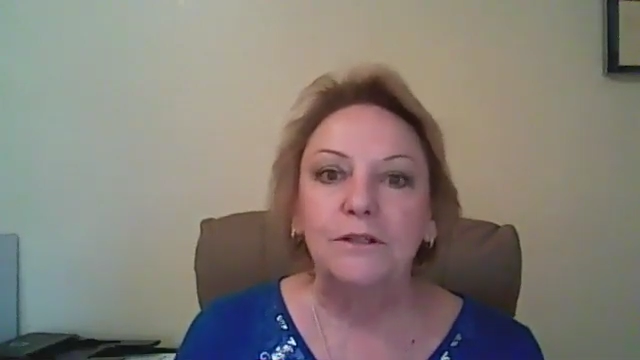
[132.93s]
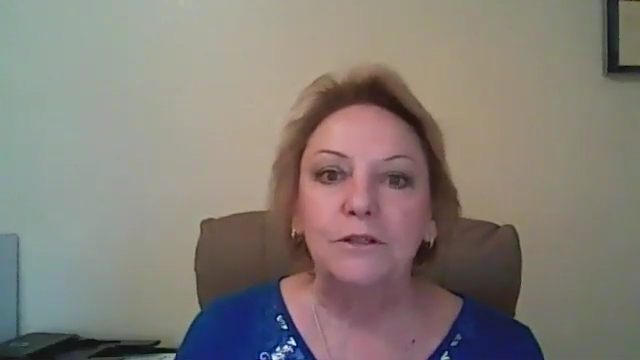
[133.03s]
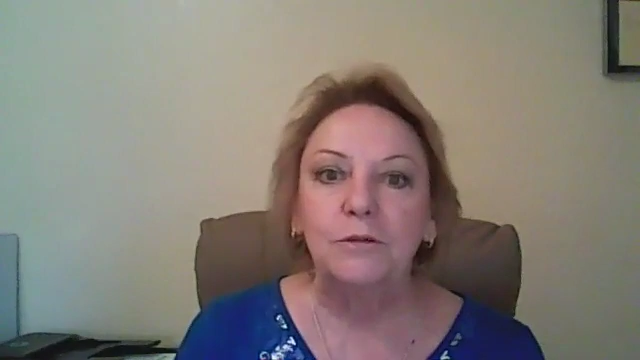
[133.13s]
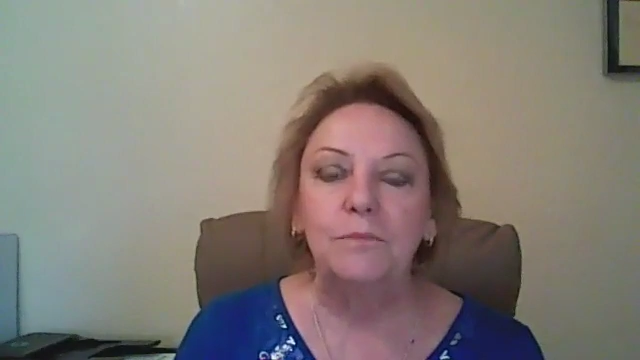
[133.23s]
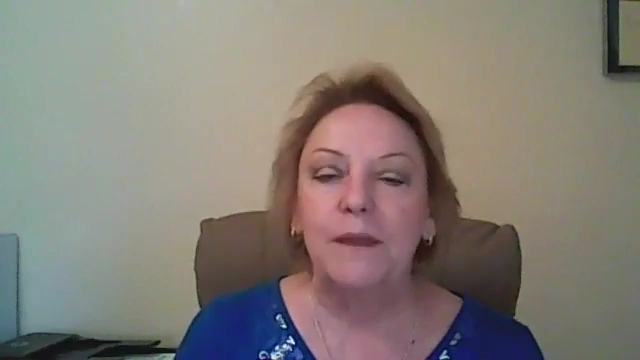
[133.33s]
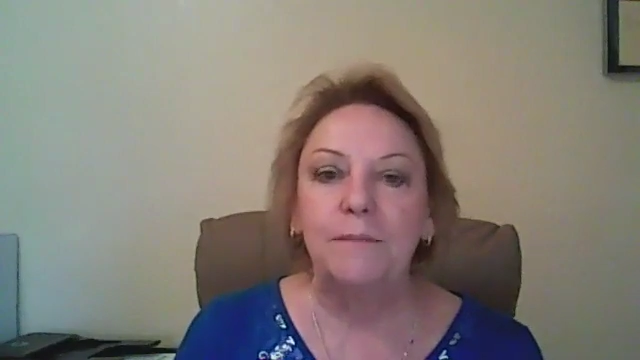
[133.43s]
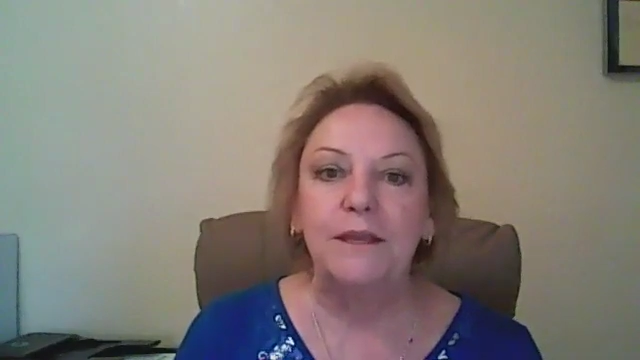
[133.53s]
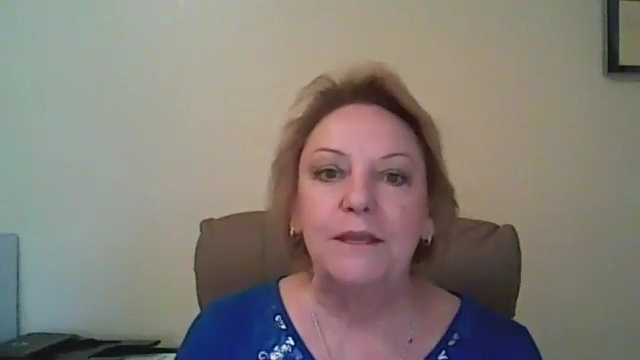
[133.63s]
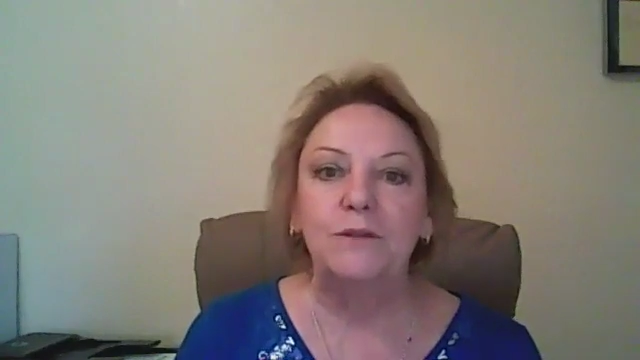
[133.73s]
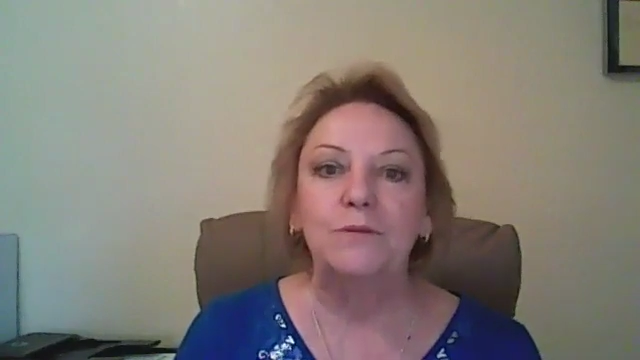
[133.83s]
You may
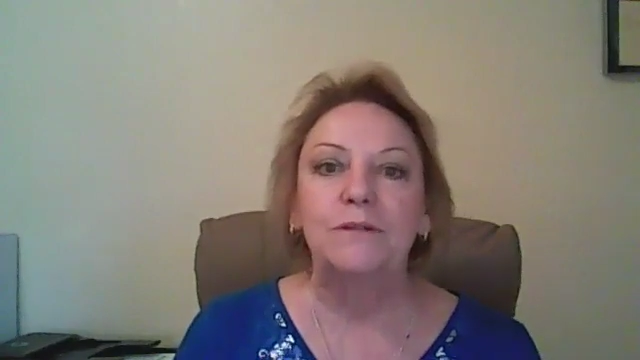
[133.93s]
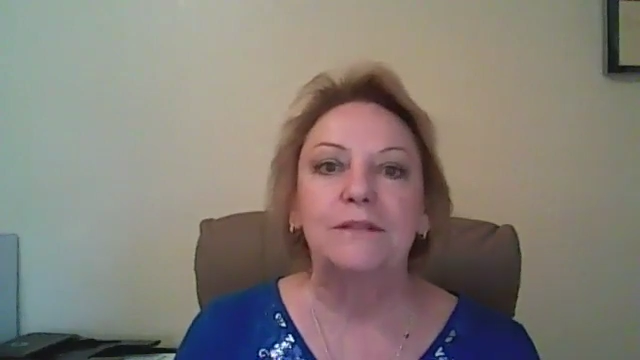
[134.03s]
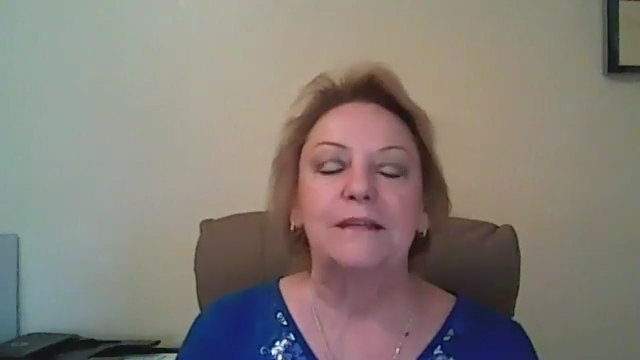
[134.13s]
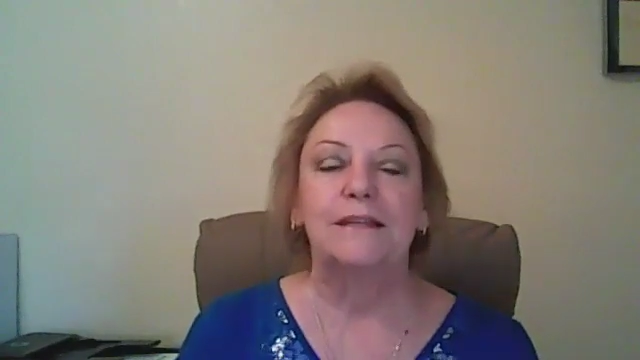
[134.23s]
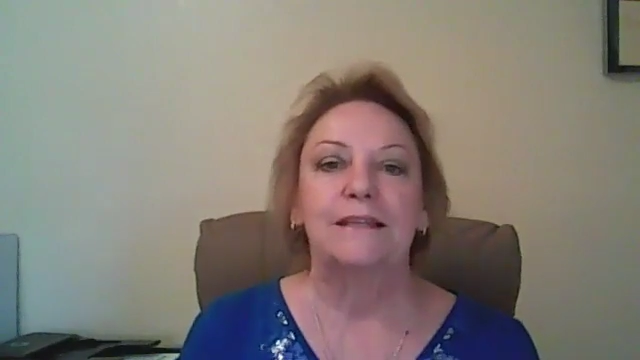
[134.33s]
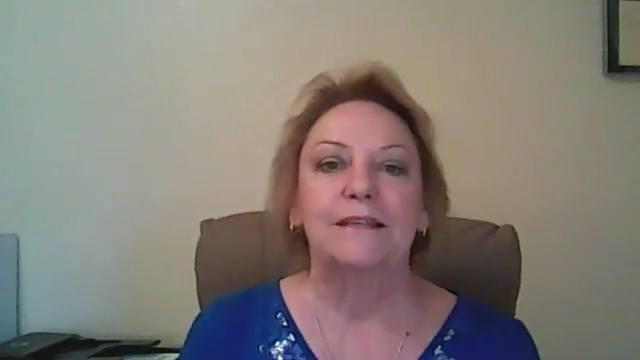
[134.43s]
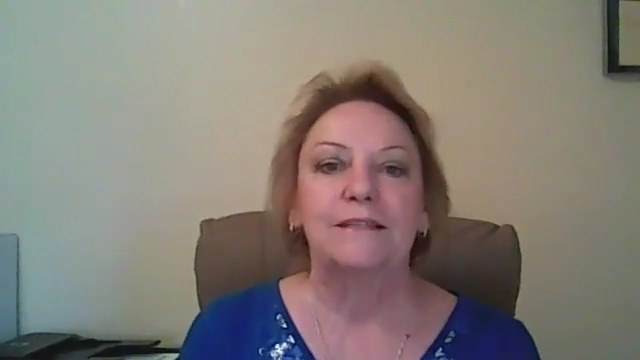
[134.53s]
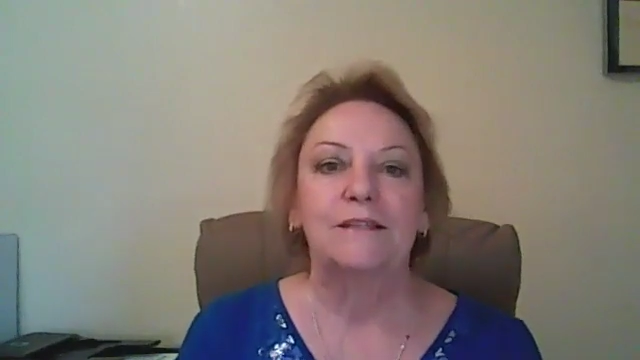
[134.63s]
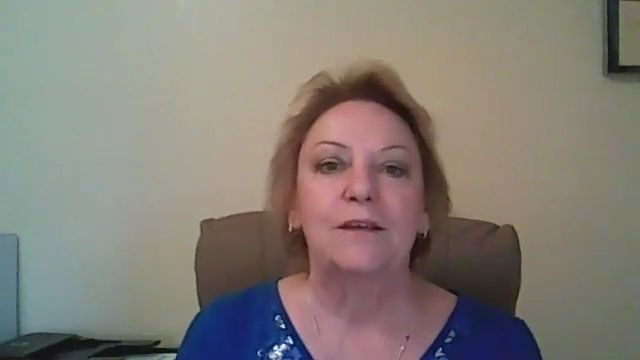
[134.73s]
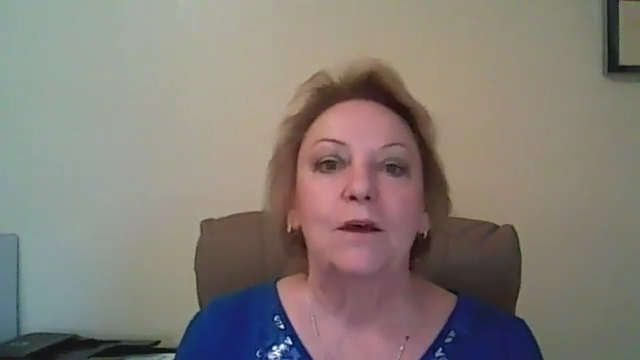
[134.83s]
be interested in
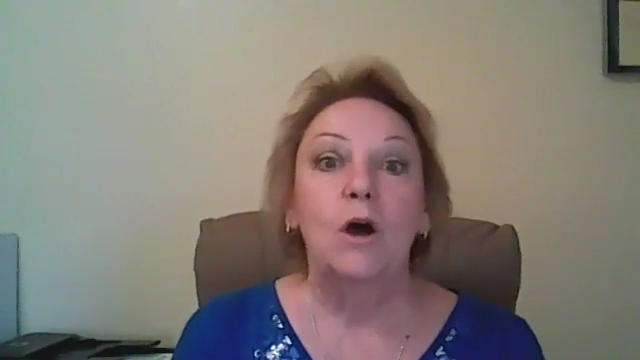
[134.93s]
this.